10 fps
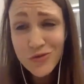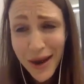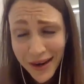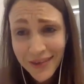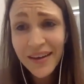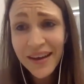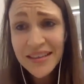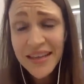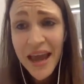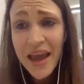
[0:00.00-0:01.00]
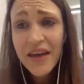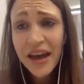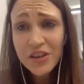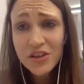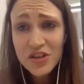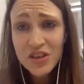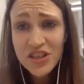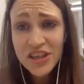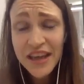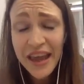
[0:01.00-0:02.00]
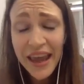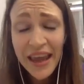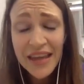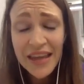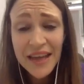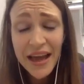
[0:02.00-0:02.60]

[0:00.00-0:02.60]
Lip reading: recognized that nutrition is